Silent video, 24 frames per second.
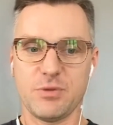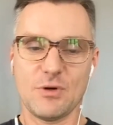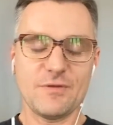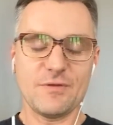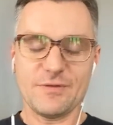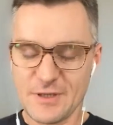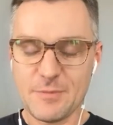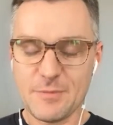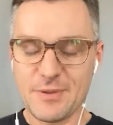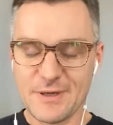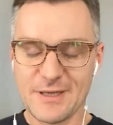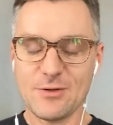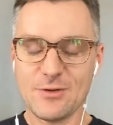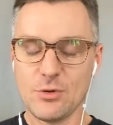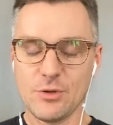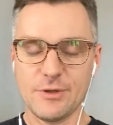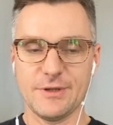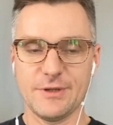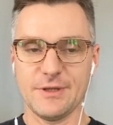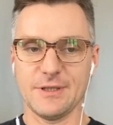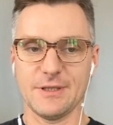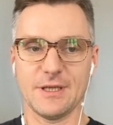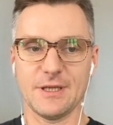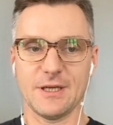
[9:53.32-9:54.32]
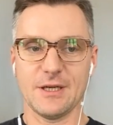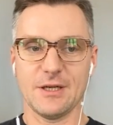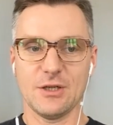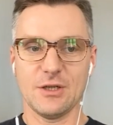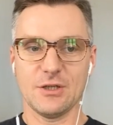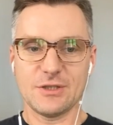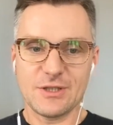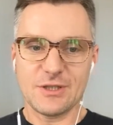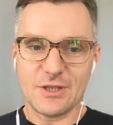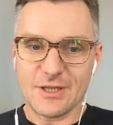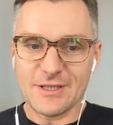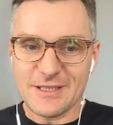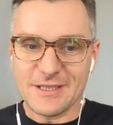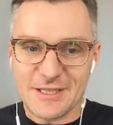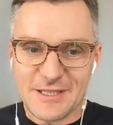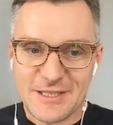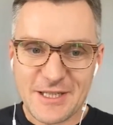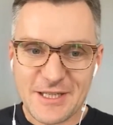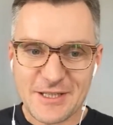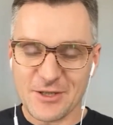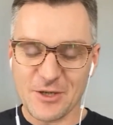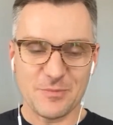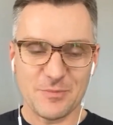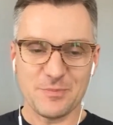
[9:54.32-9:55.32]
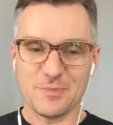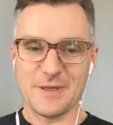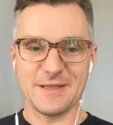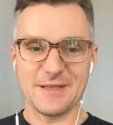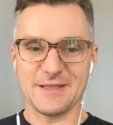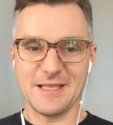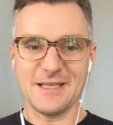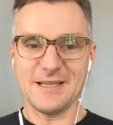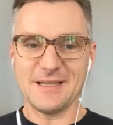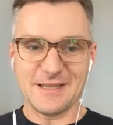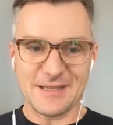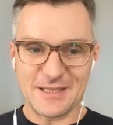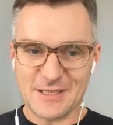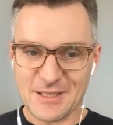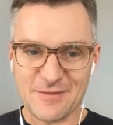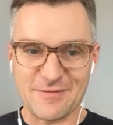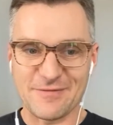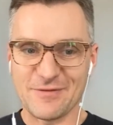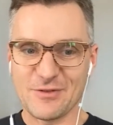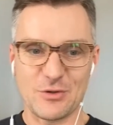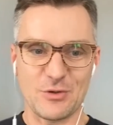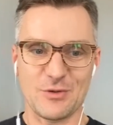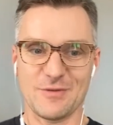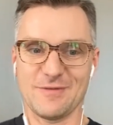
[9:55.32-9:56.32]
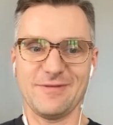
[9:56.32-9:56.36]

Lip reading: Incompetent, thieving, and doing the wrong thing.